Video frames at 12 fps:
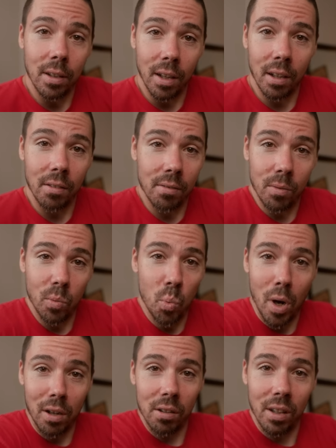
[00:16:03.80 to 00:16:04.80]
and
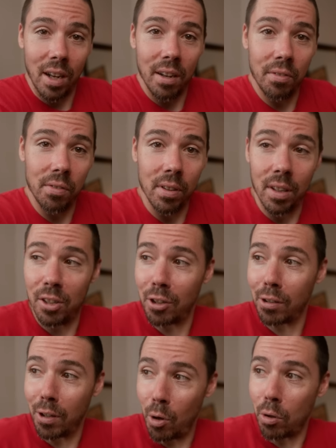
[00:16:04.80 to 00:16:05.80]
wildlife in
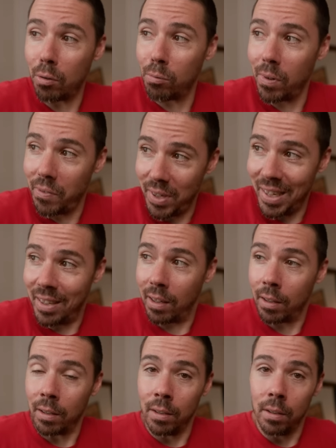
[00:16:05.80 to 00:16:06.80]
your local ravine.